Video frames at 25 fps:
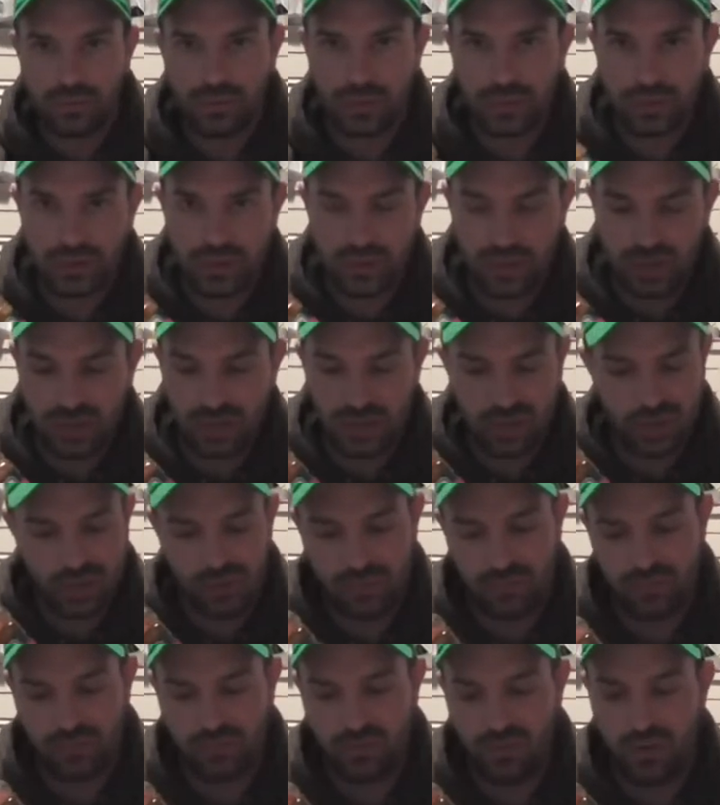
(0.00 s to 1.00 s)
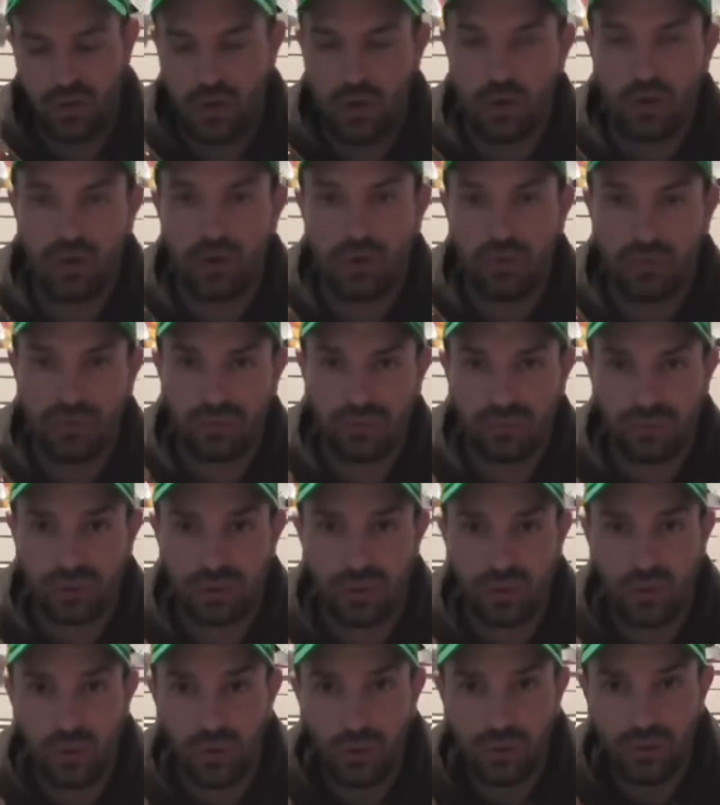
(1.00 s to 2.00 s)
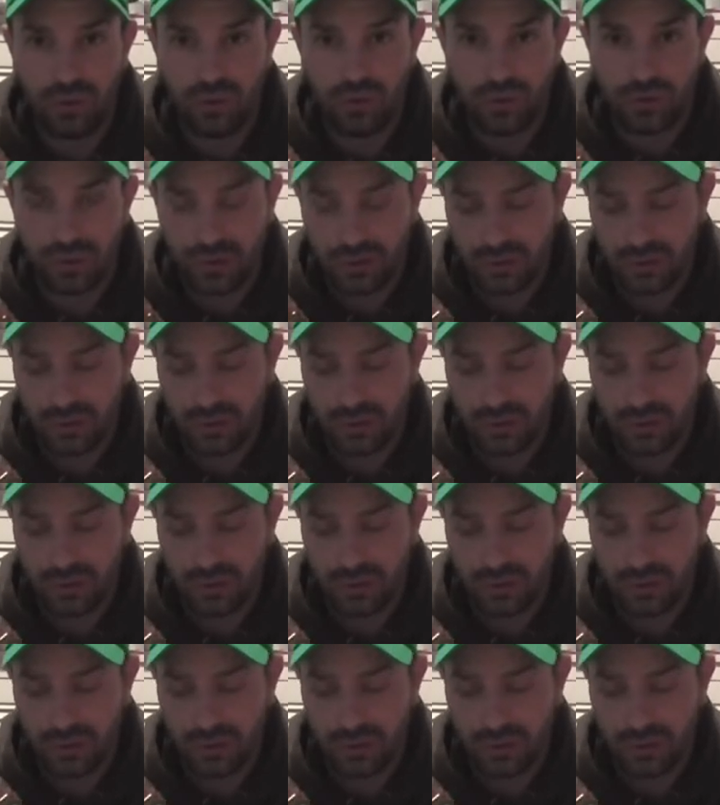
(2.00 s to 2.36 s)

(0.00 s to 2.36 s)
because that's just oil from corn.